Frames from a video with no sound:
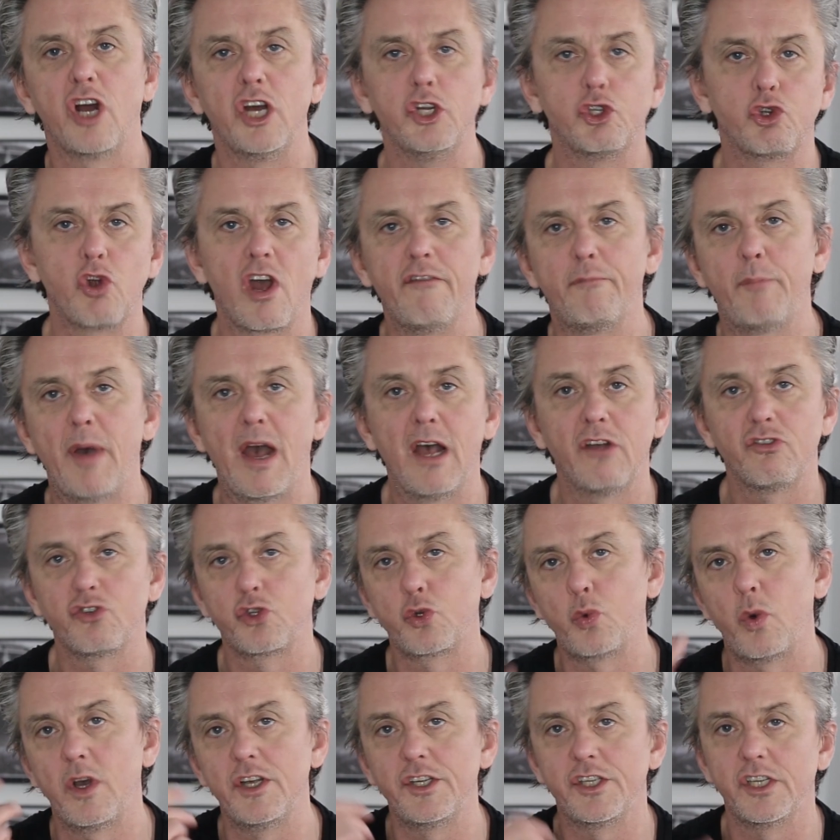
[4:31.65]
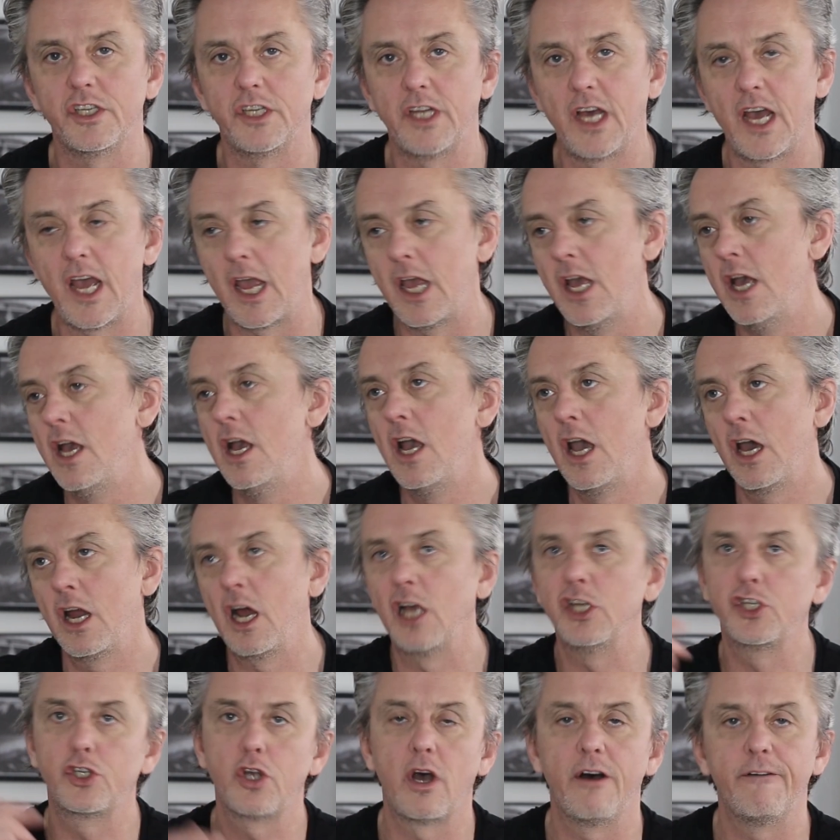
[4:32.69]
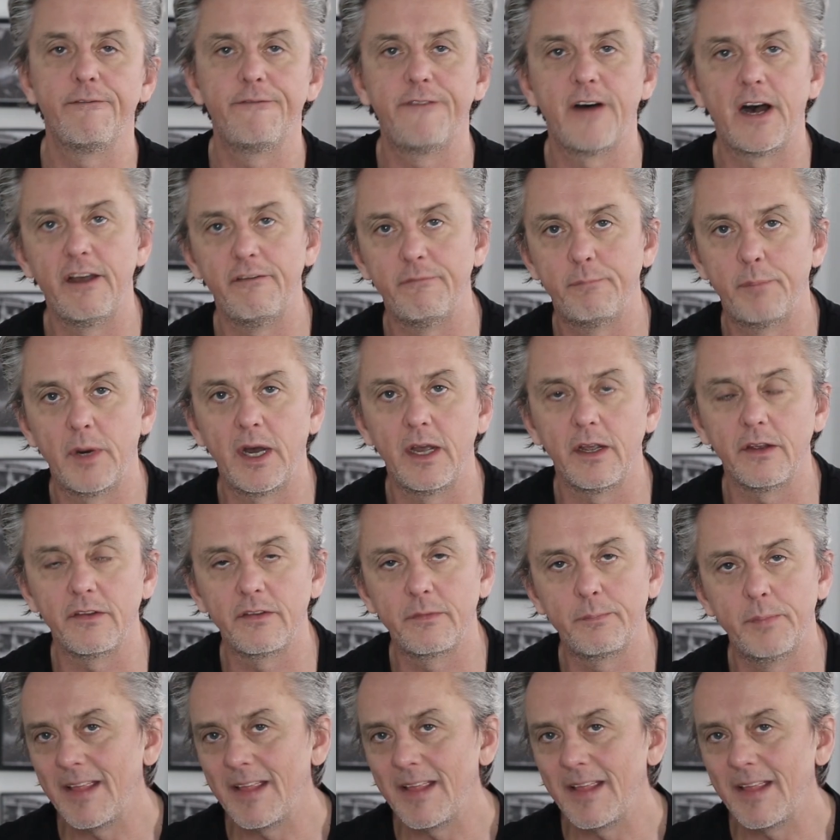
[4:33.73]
I drive past twice a day and I saw 5 bikes.